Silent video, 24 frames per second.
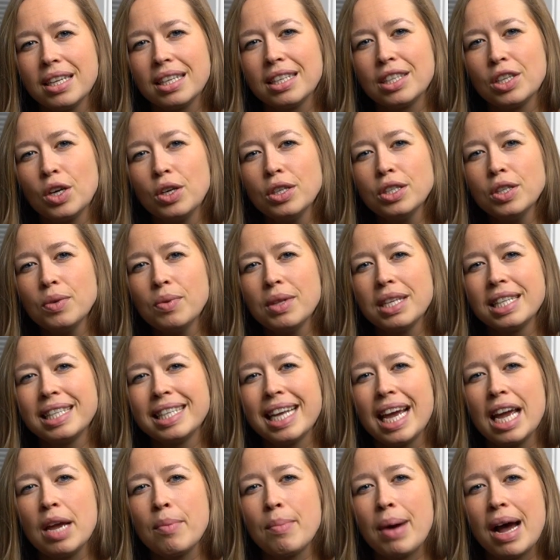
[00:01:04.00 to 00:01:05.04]
it's also the
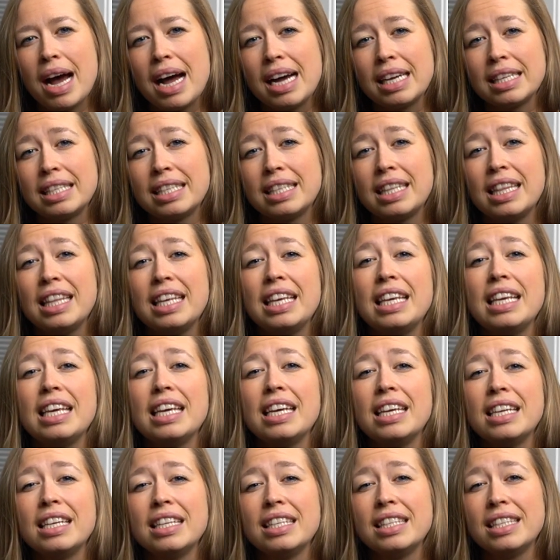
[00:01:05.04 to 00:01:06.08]
same as
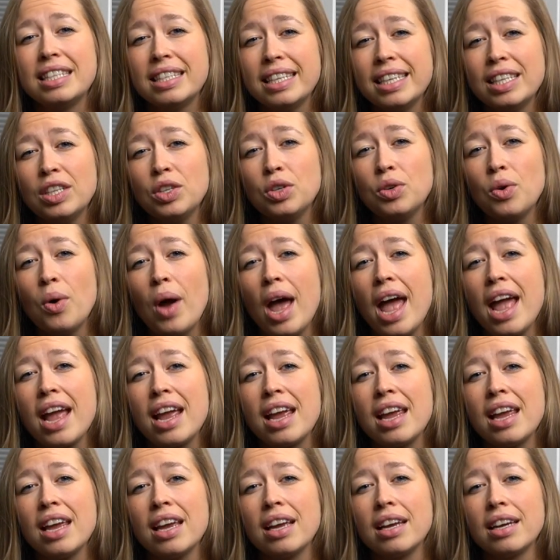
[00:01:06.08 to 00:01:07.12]
the
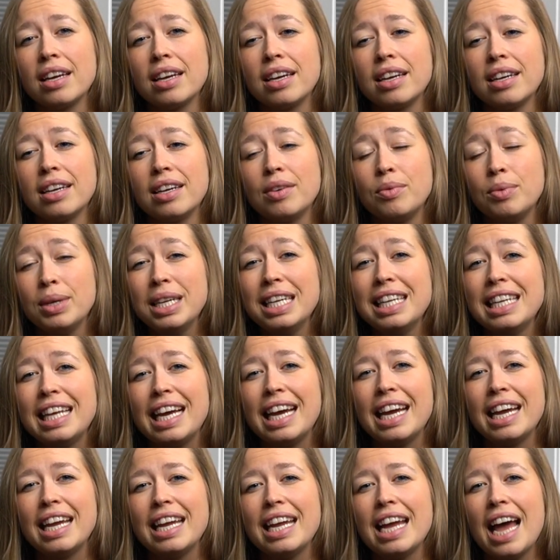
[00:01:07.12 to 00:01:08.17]
Citroen
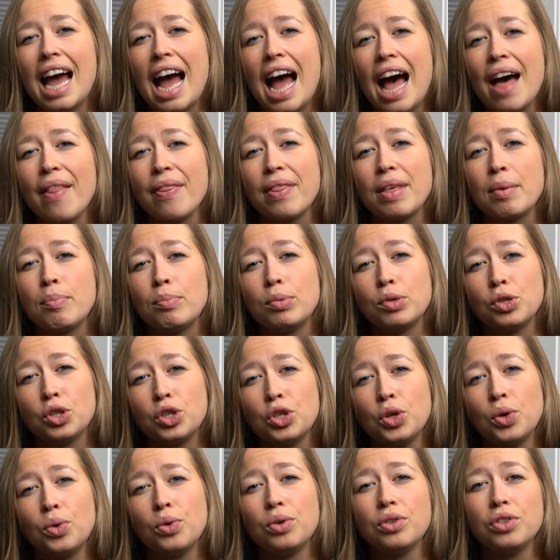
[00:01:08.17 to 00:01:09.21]
Relay and the
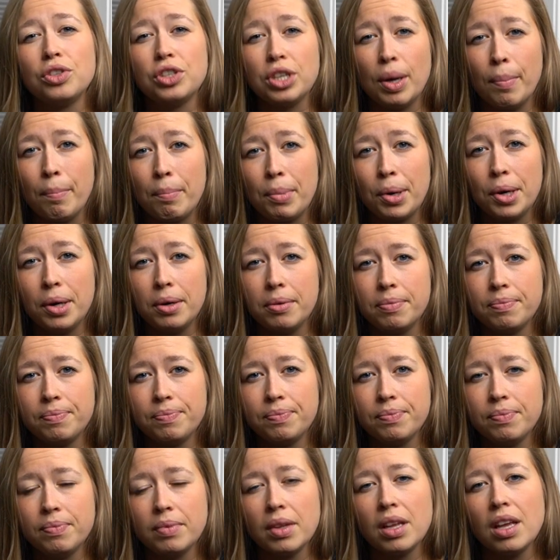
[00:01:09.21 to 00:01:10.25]
Peugeot Jumper.
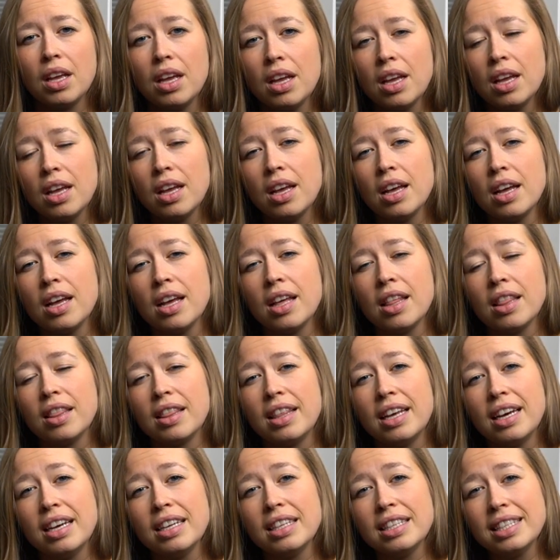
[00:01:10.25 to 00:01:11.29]

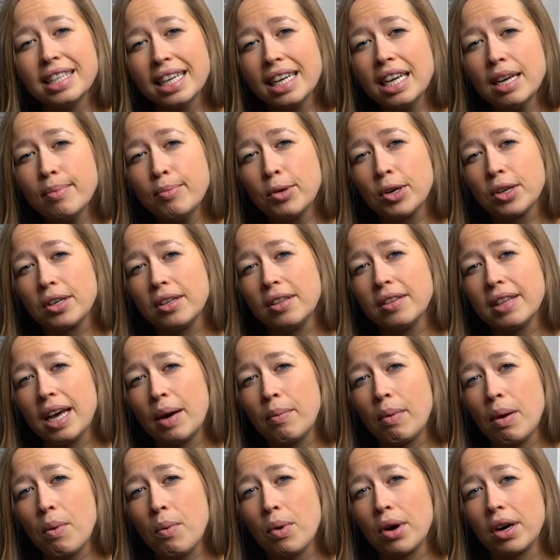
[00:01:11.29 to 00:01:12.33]
The second model that
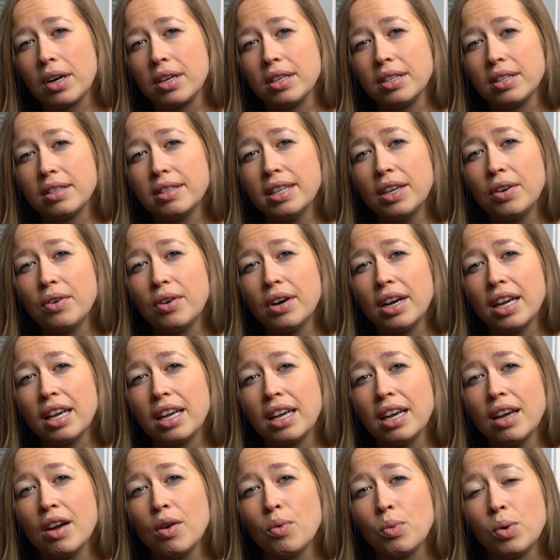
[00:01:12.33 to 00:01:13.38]
we were
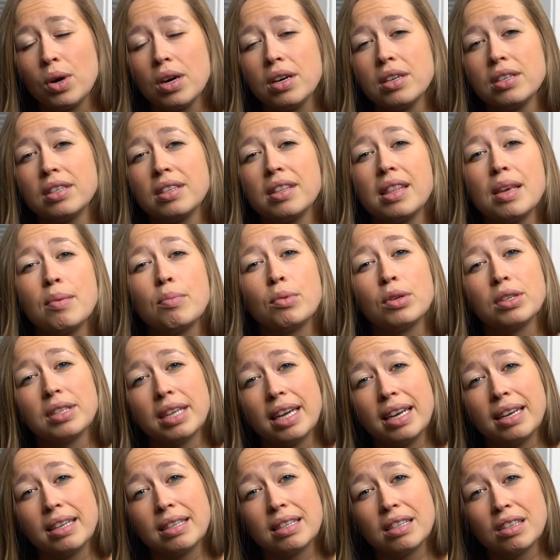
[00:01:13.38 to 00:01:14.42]
considering was the
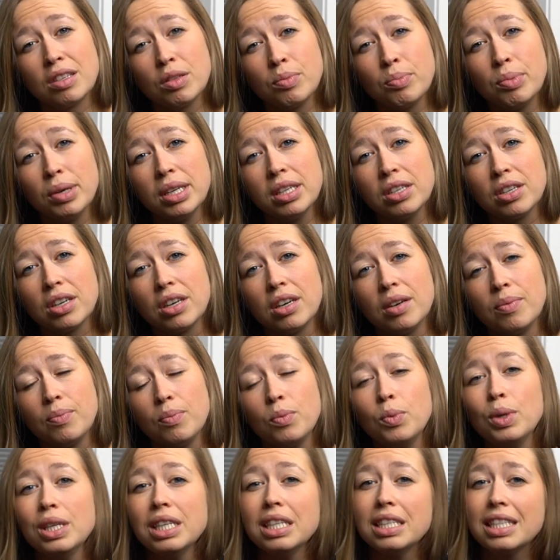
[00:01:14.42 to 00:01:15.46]
Mercedes Sprinter,
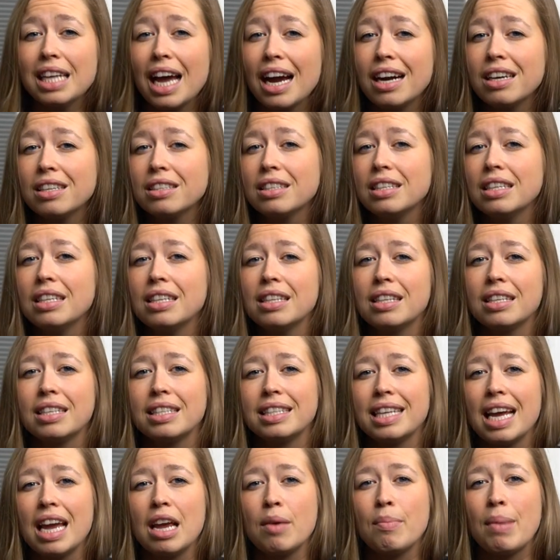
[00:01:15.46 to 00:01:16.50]
which is actually the
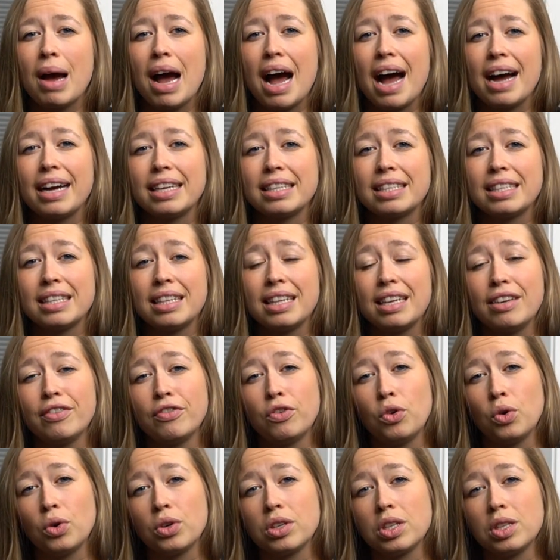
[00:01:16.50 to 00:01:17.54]
same as the
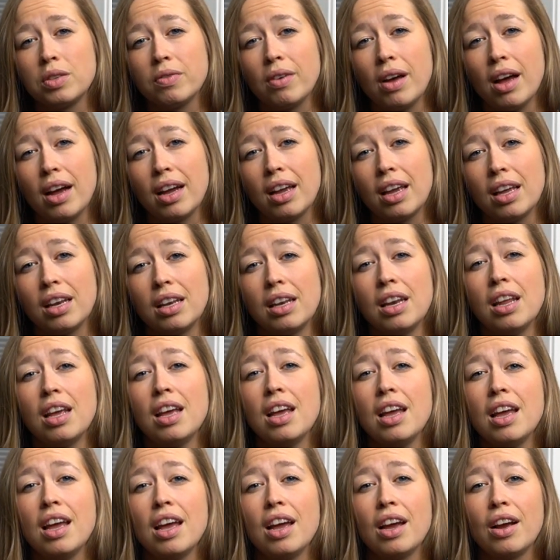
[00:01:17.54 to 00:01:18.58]
Volkswagen
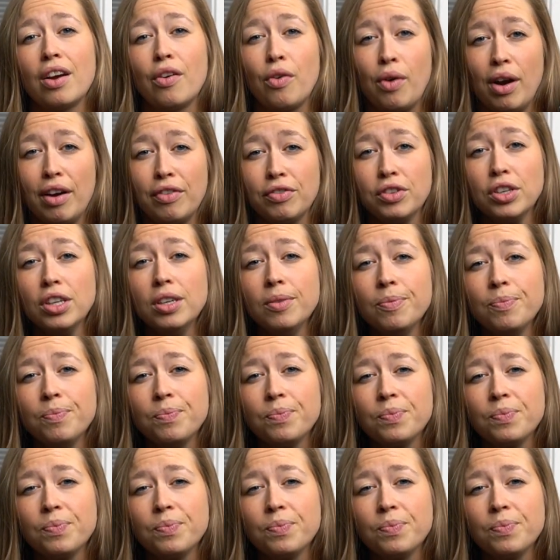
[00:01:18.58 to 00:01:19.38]
Crafter.